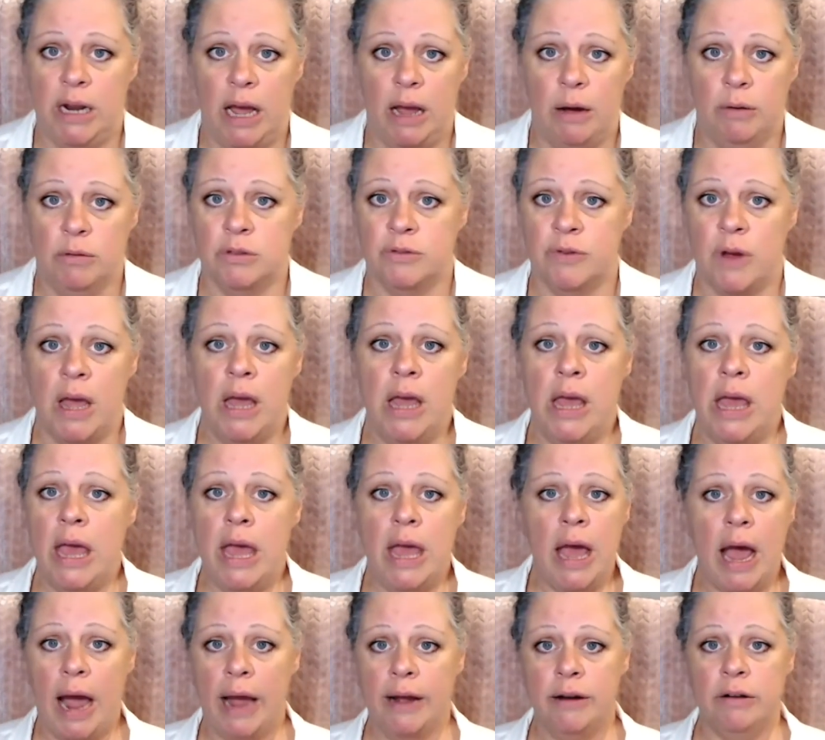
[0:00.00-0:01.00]

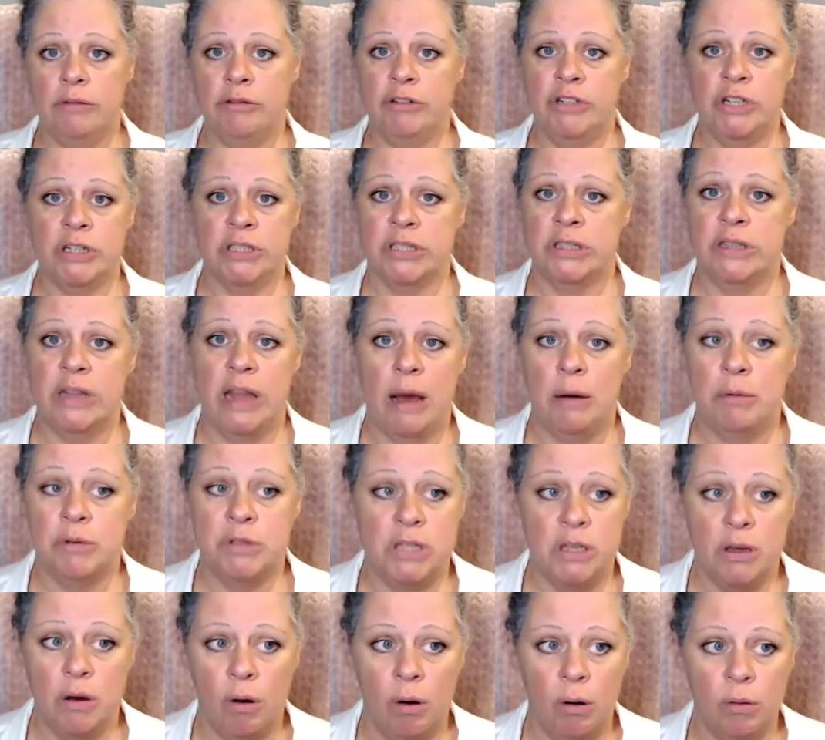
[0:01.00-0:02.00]
That was
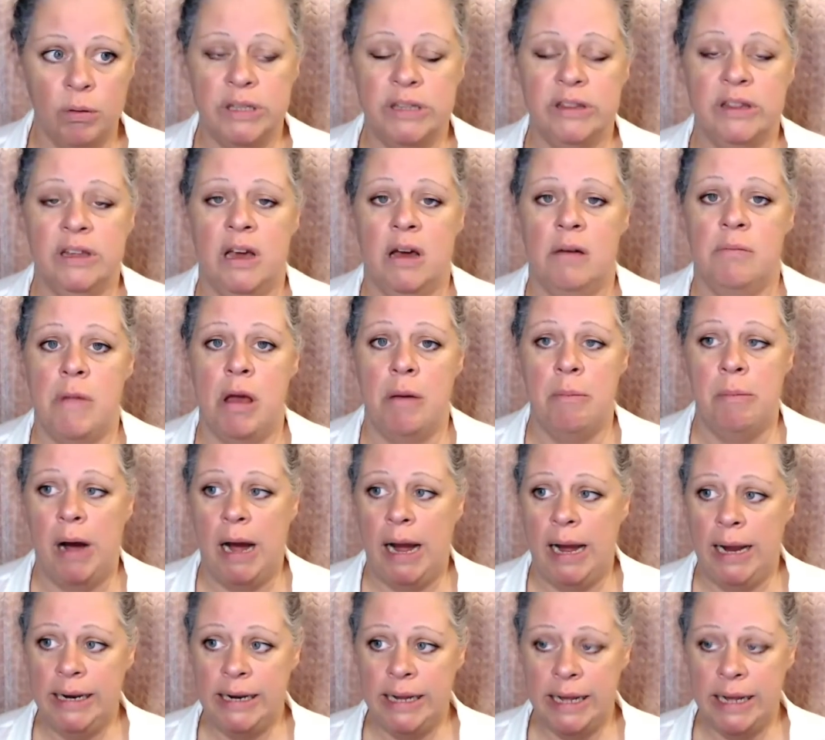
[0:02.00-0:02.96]
the only thing on my mind.